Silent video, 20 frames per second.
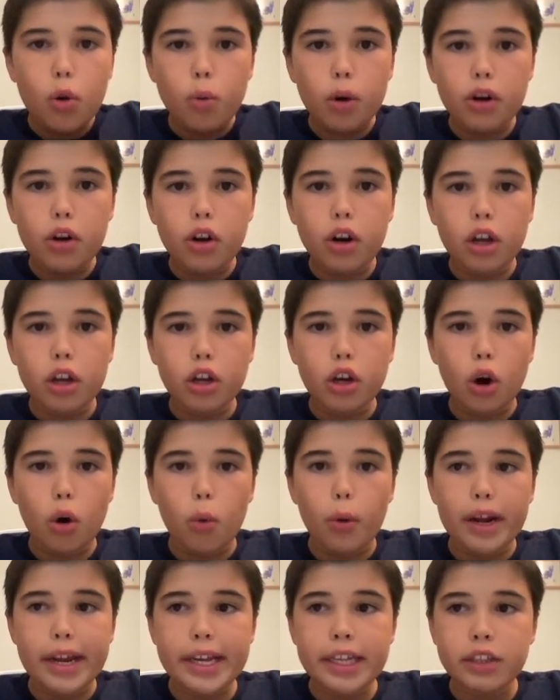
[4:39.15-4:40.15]
We're gonna
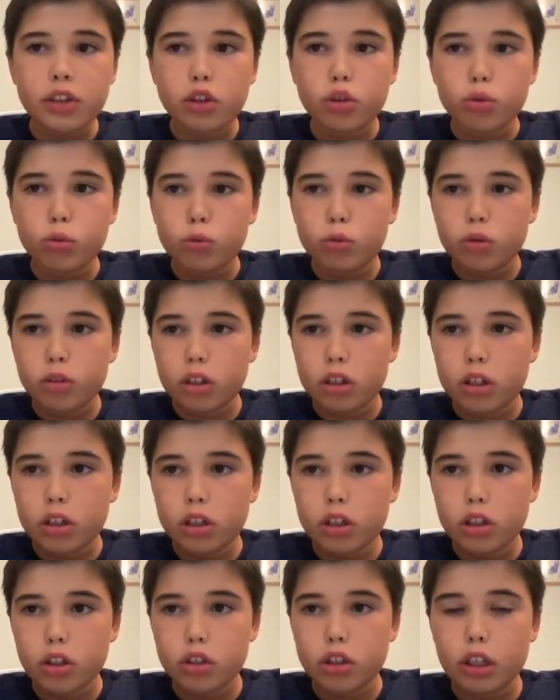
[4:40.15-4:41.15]
go into
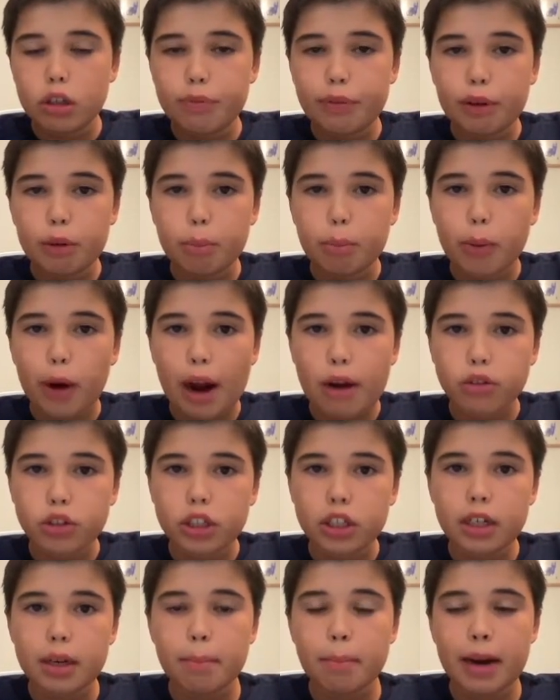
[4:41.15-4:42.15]
your default
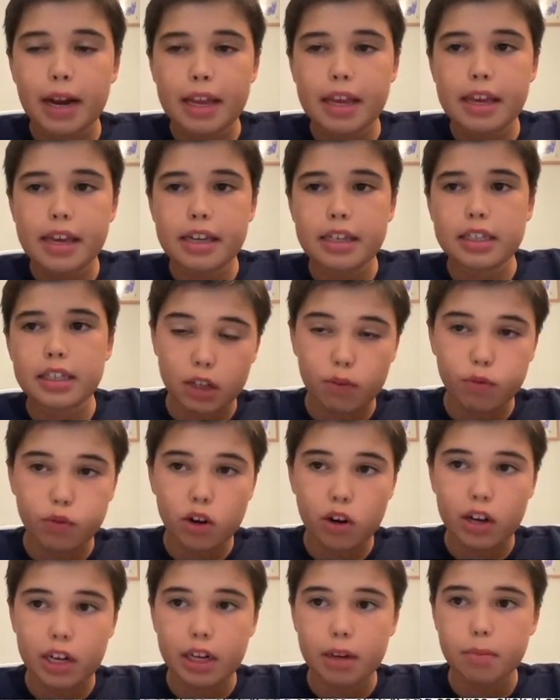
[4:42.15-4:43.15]
browser, in my case
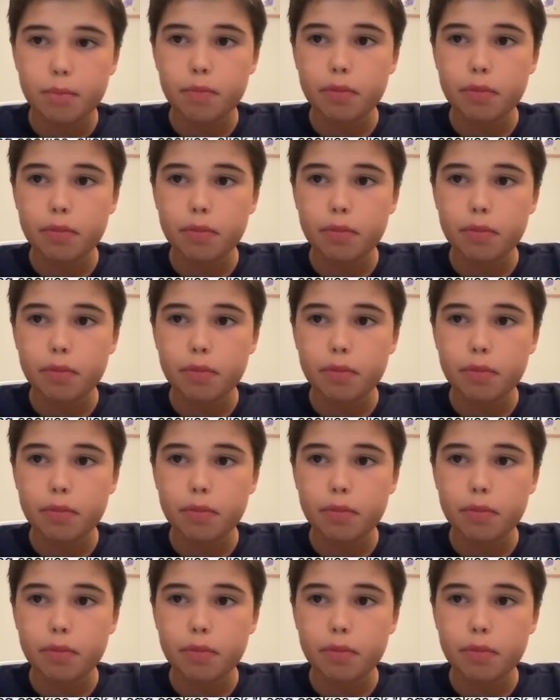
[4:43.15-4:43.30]
Safari,